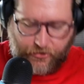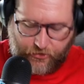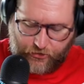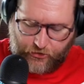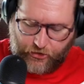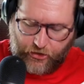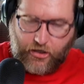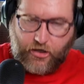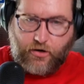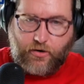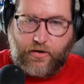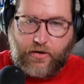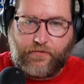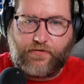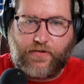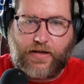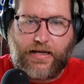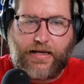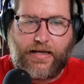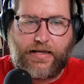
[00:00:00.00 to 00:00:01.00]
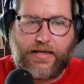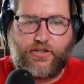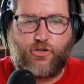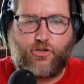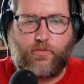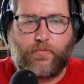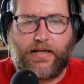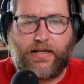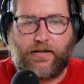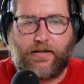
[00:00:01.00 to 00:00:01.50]
So if I
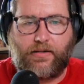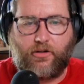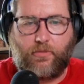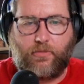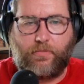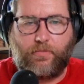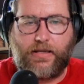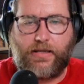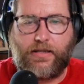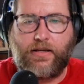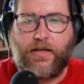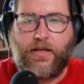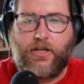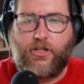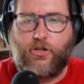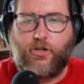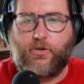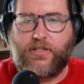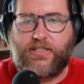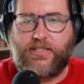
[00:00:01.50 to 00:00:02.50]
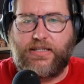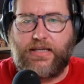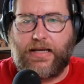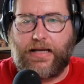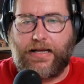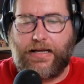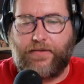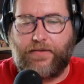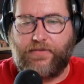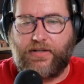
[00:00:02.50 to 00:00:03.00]
zoom out a little bit, you can see
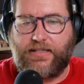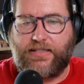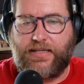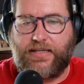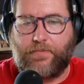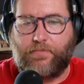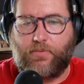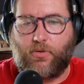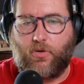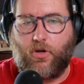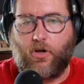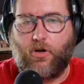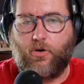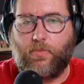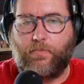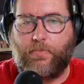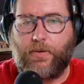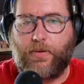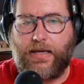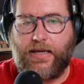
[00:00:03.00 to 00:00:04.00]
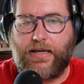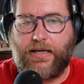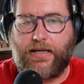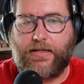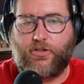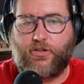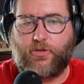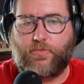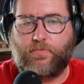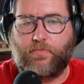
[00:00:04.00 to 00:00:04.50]
I have an example home
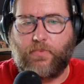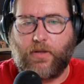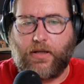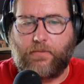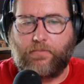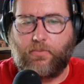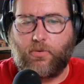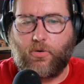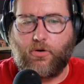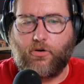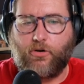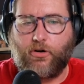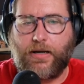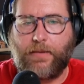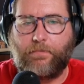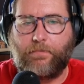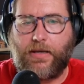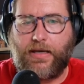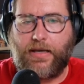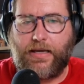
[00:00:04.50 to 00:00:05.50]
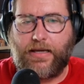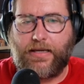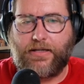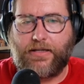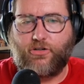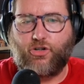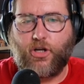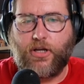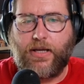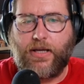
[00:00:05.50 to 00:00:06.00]
page, like program
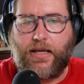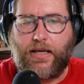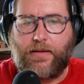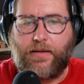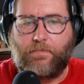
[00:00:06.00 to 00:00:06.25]
page and